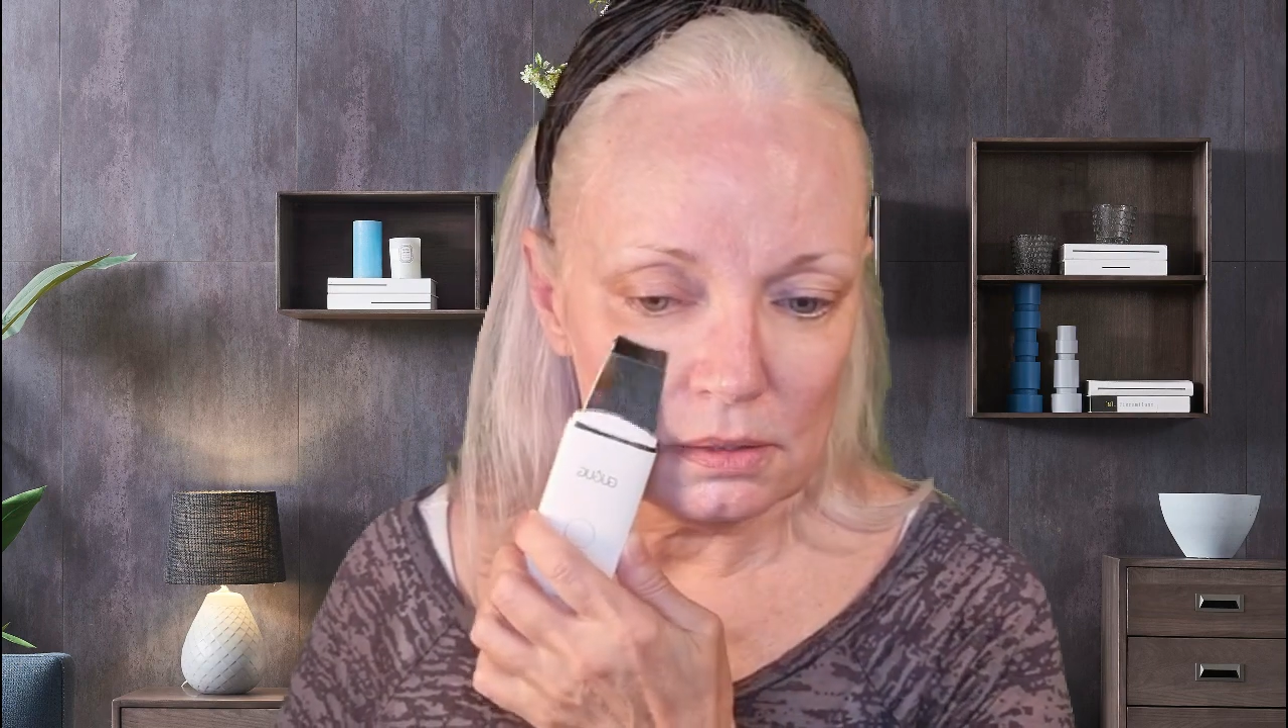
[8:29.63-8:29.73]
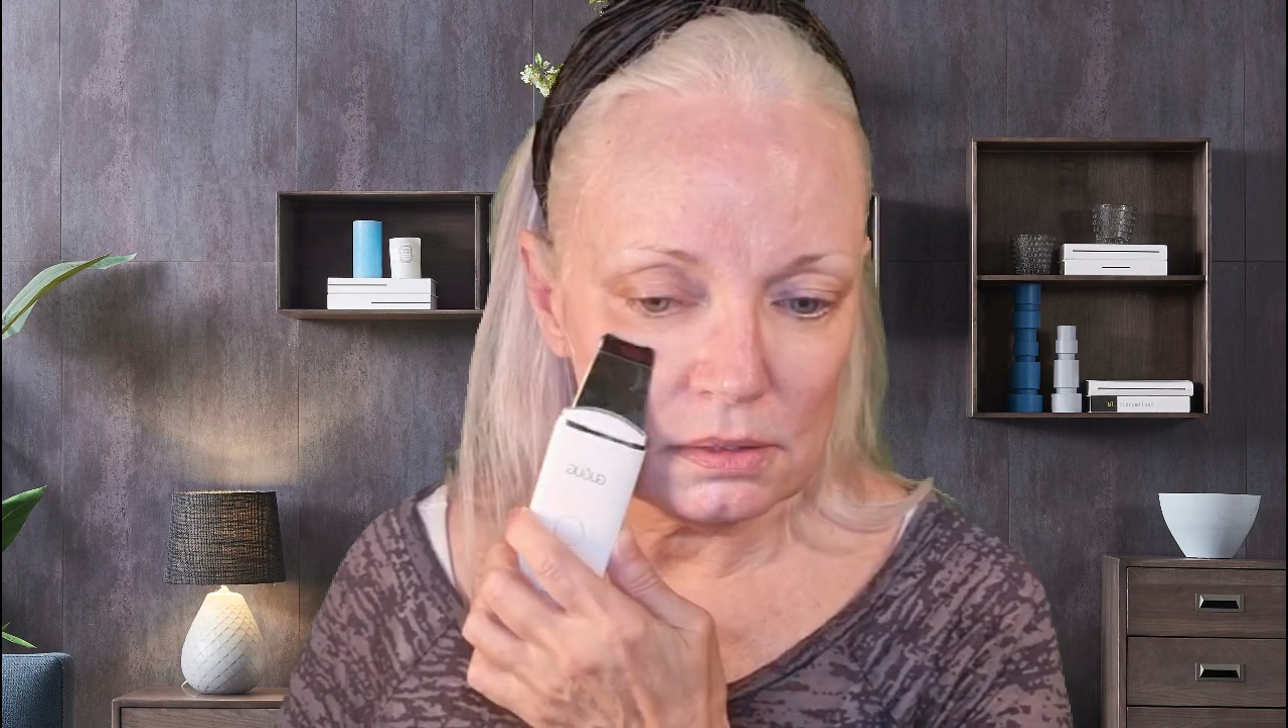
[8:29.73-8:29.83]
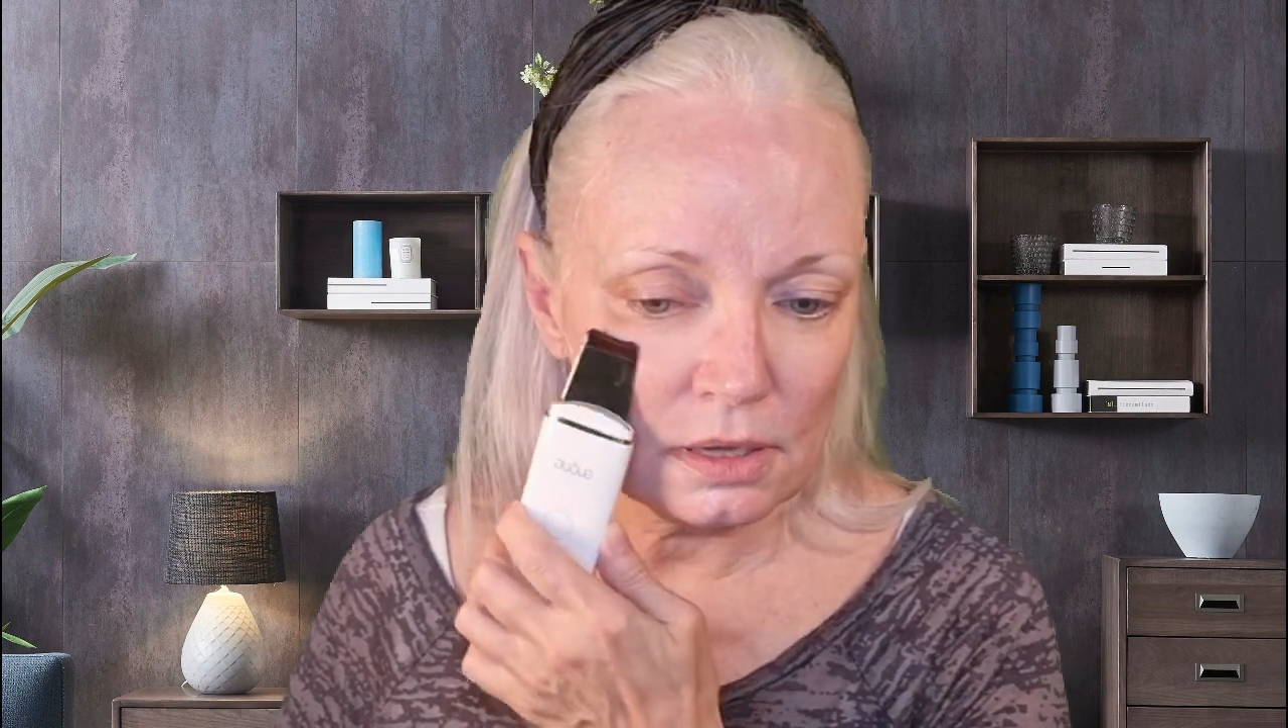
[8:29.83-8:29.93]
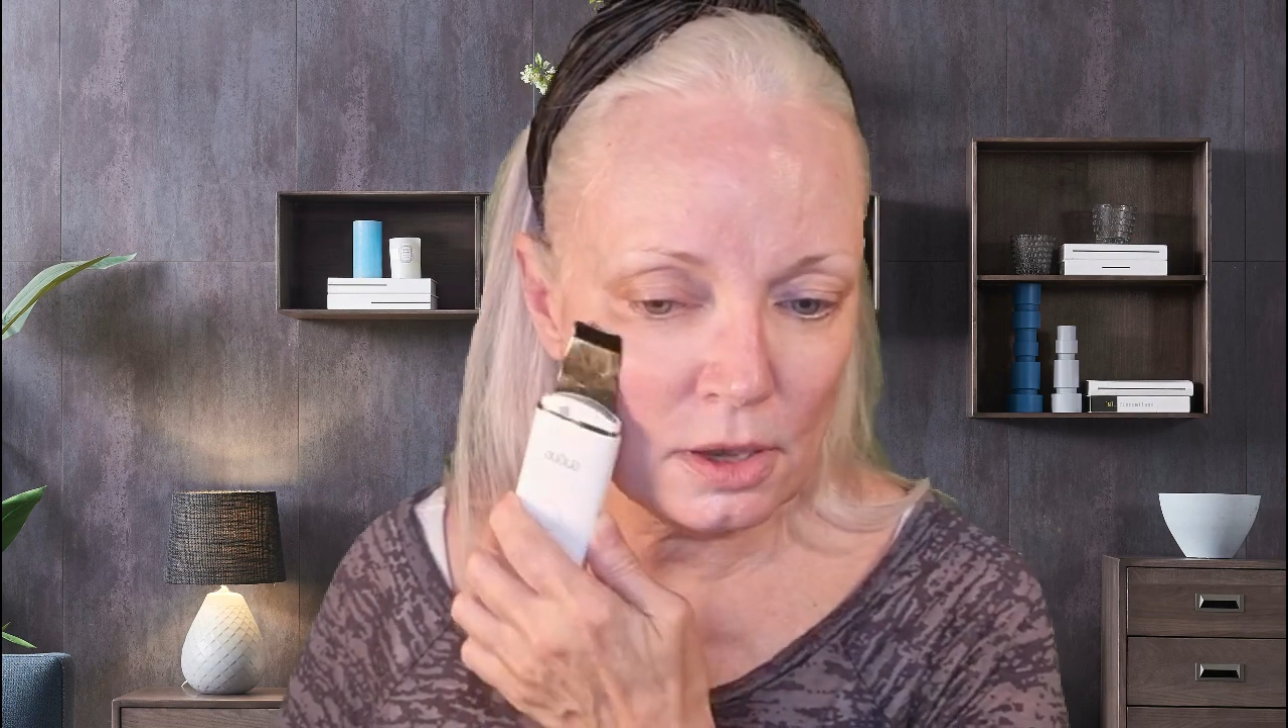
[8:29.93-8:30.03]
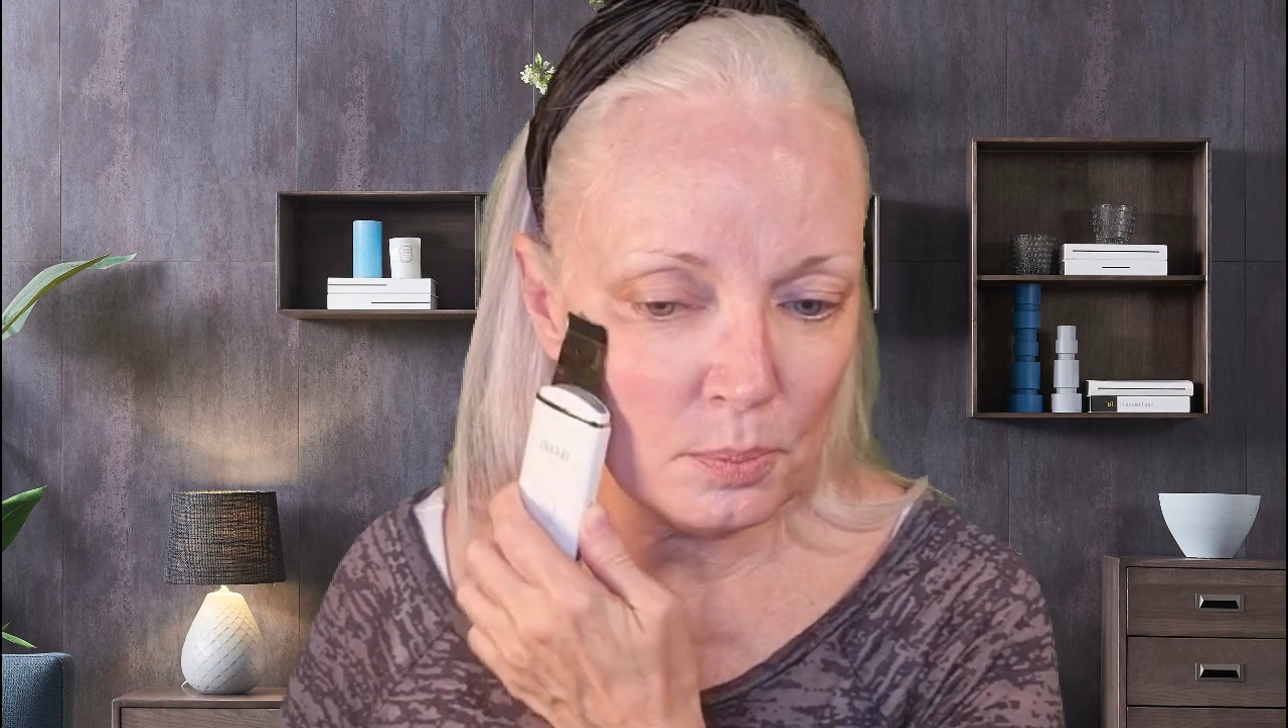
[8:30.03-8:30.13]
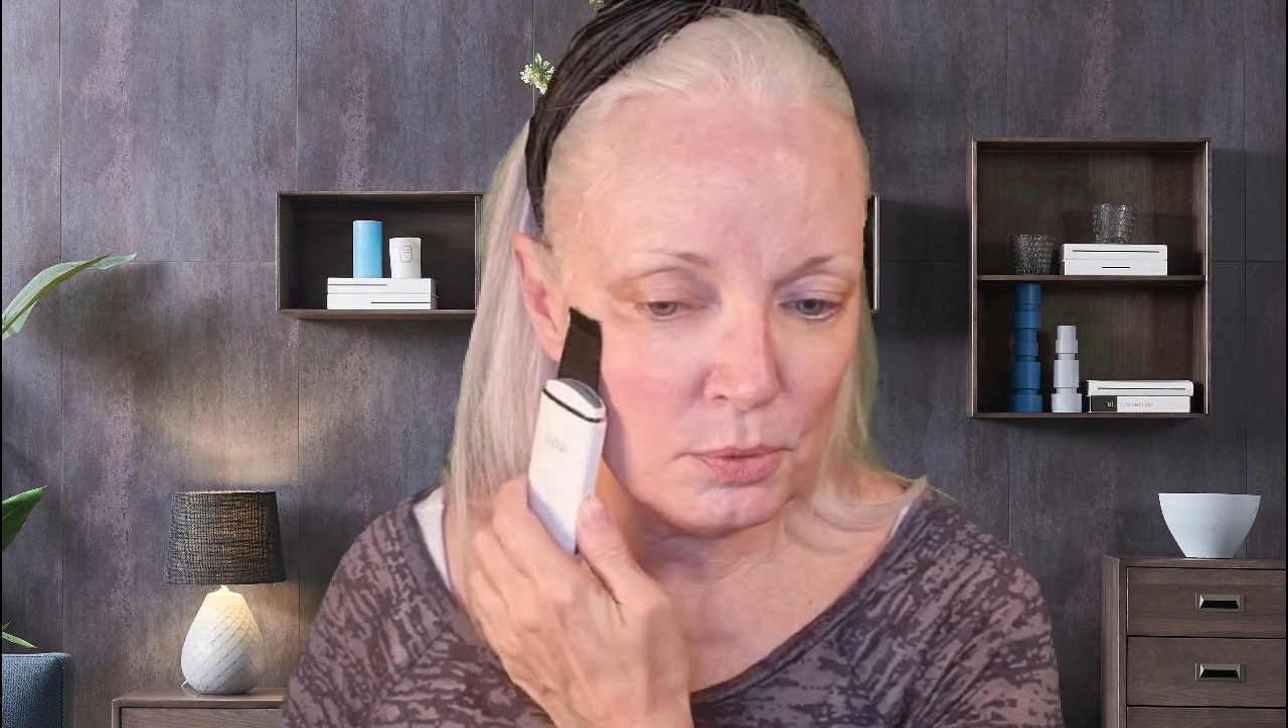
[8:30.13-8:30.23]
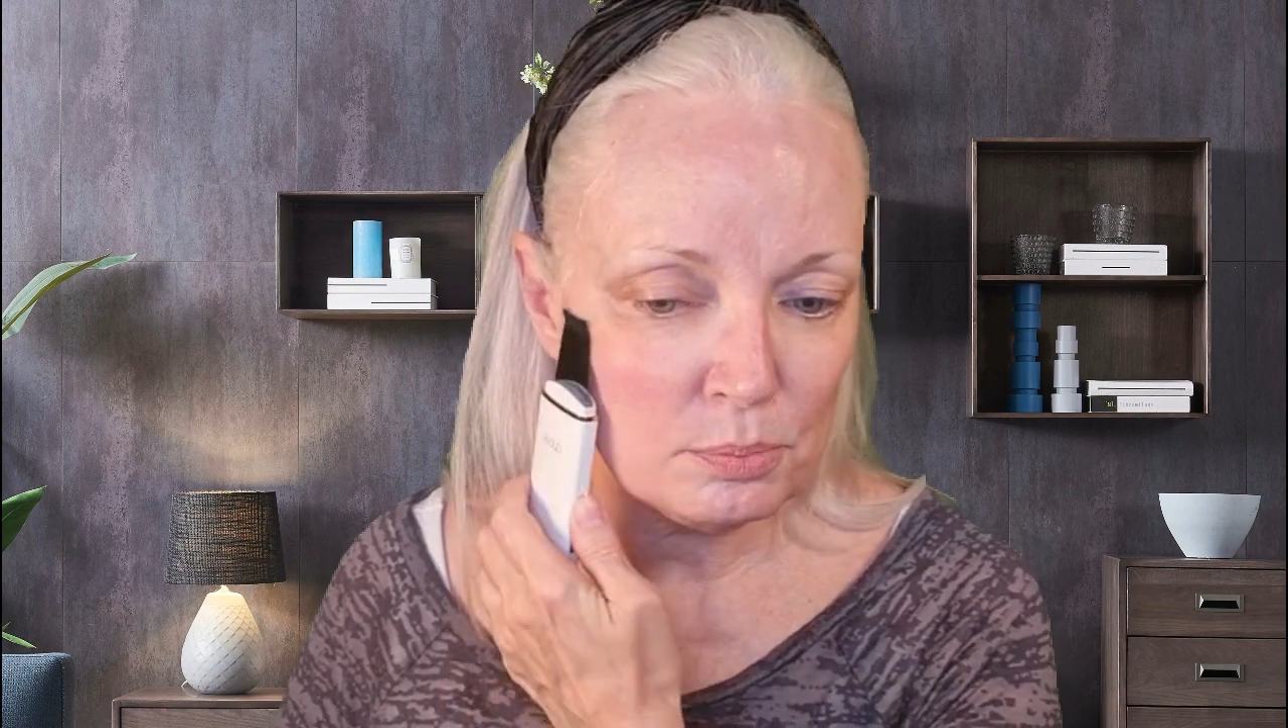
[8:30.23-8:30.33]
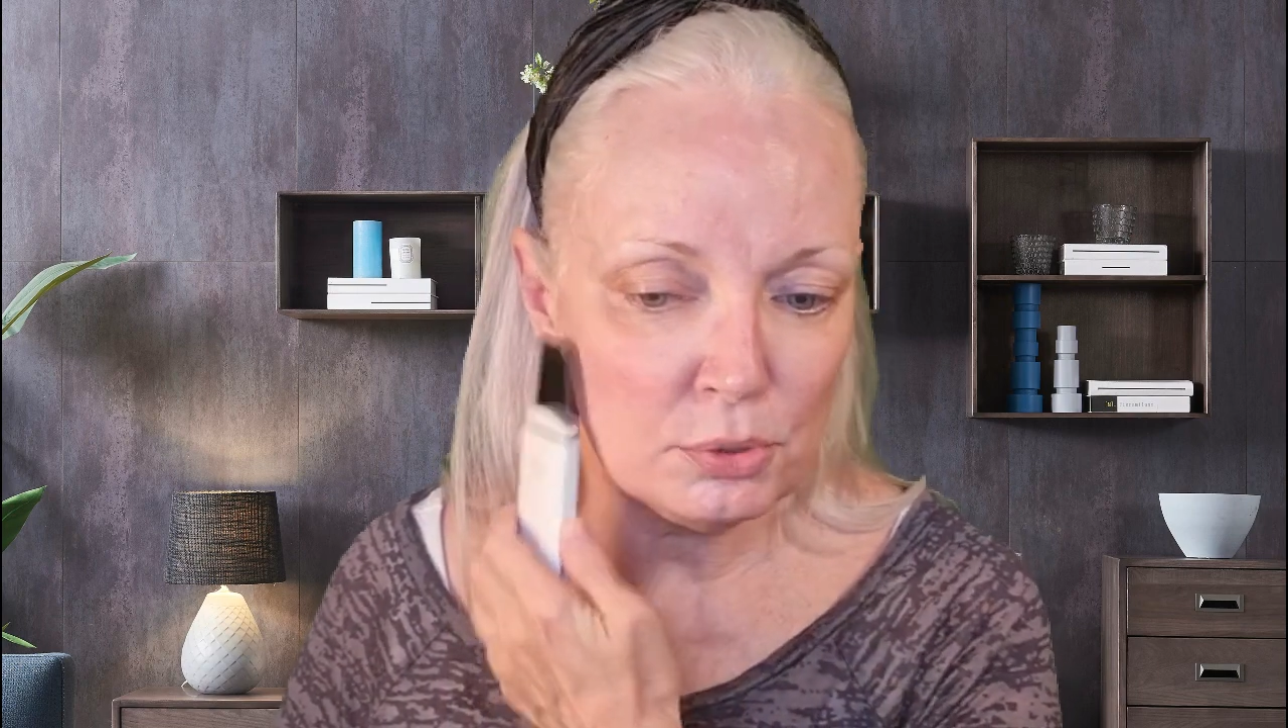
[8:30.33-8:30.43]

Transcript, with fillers: to help with